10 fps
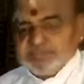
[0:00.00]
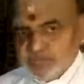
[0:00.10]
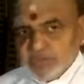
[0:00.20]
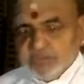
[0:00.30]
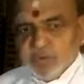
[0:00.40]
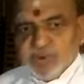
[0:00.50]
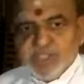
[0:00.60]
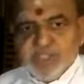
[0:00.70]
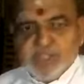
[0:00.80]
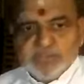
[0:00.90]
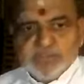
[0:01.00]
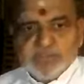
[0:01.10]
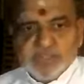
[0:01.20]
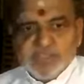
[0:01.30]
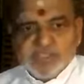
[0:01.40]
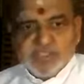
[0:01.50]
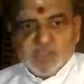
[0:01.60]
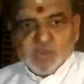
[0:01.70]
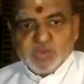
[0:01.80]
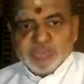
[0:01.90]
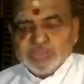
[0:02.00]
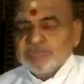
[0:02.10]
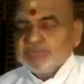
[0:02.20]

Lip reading: the body as the house,